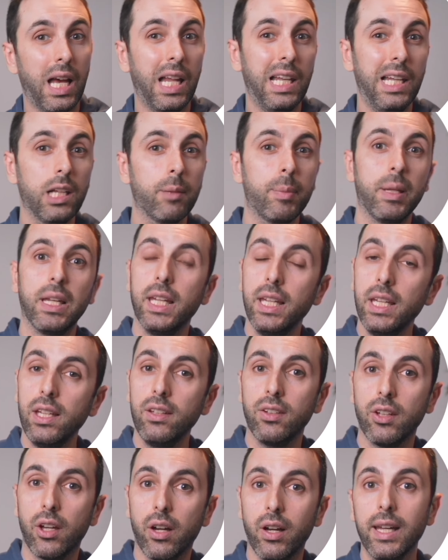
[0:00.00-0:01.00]
a little bit
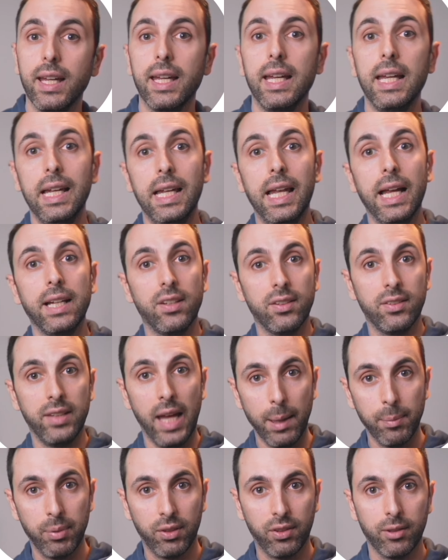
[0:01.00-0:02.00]
easier in later
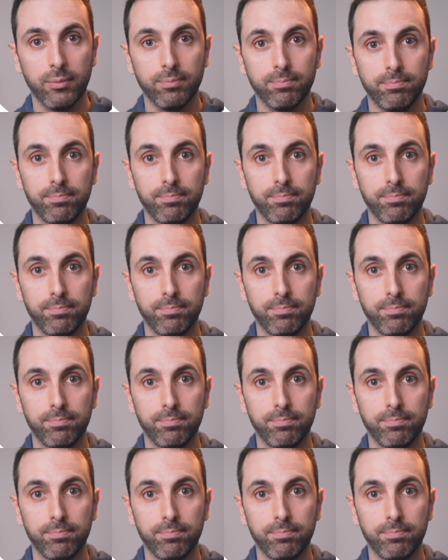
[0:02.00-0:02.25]
steps.